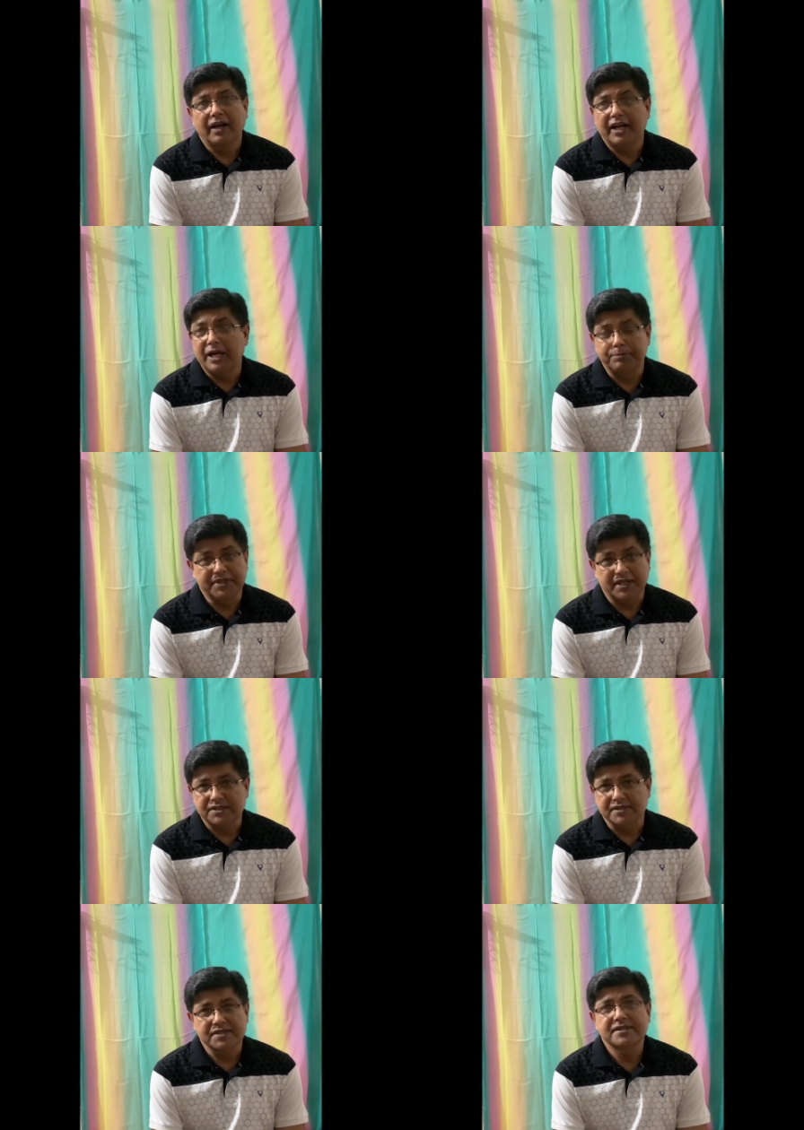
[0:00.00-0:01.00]

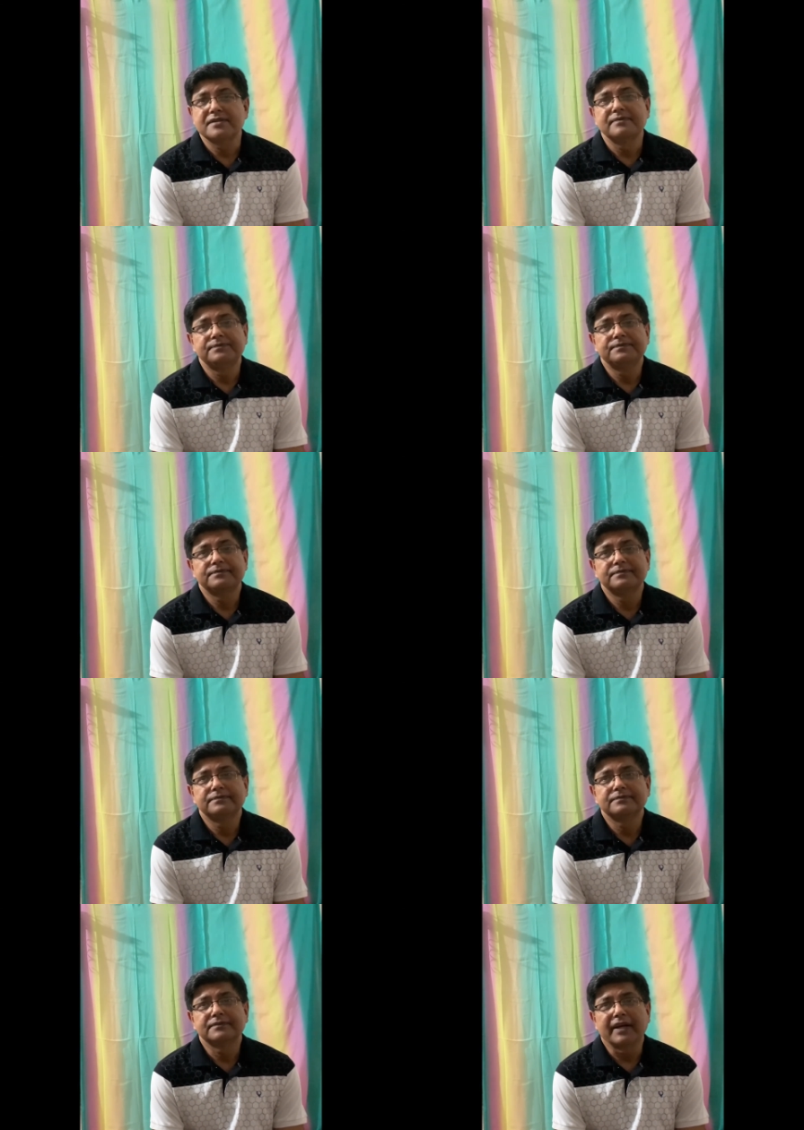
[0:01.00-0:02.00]
abductors,
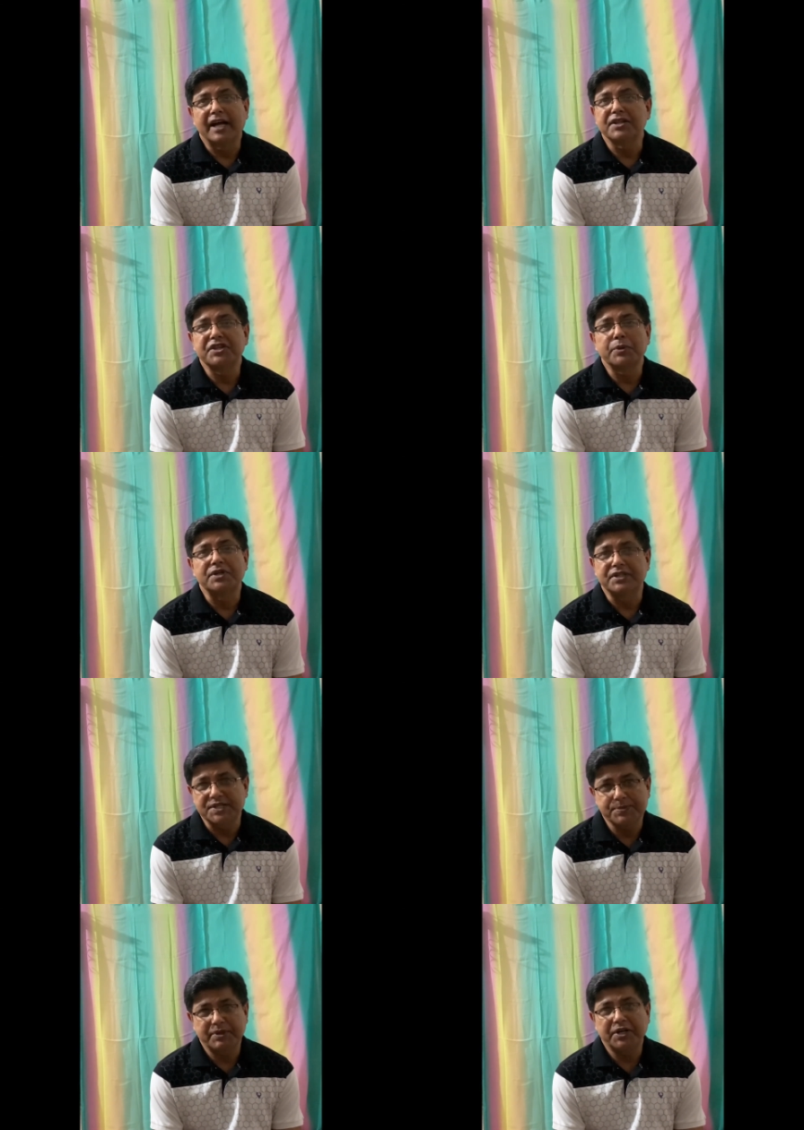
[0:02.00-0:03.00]
and they were
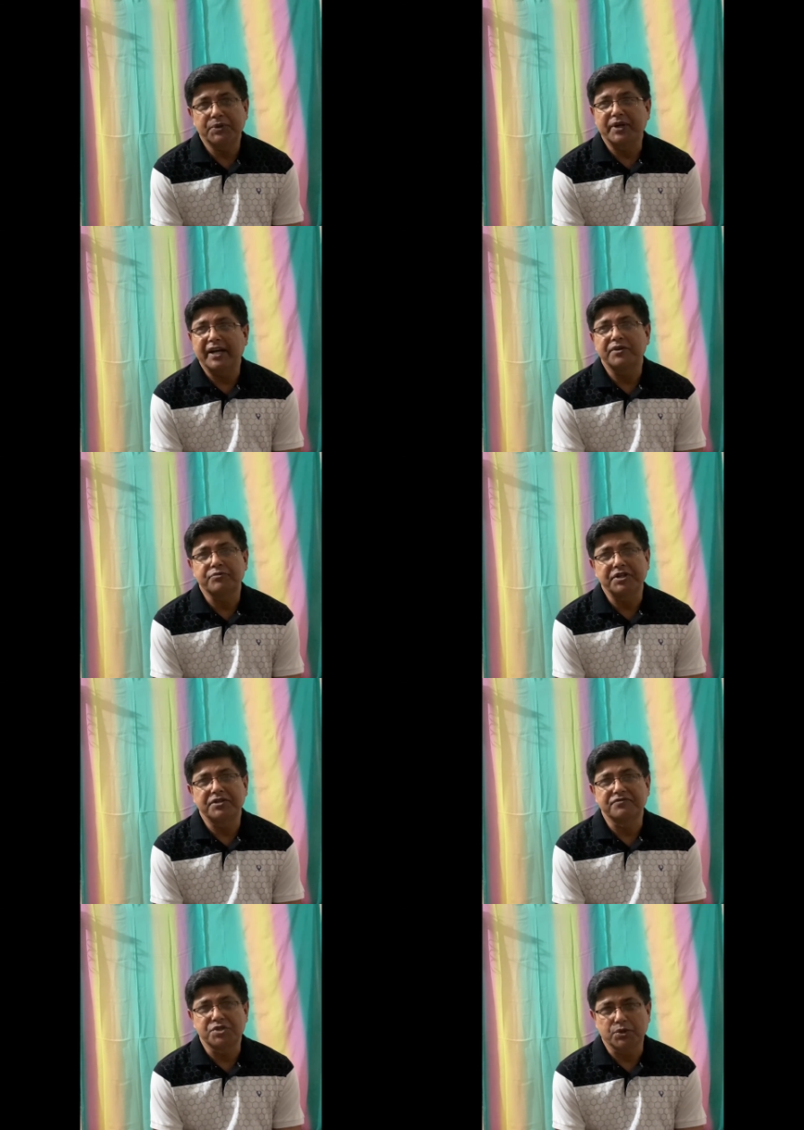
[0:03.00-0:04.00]
desperate to get rid
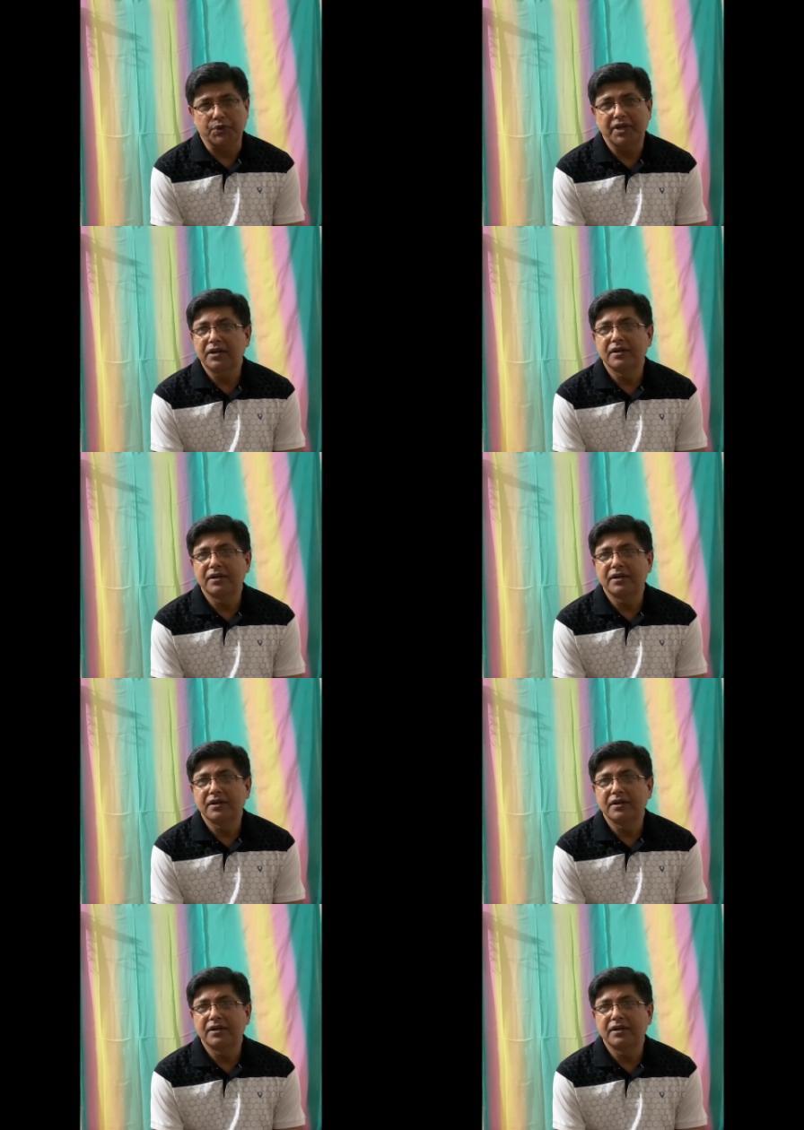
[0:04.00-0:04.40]
of Johnny.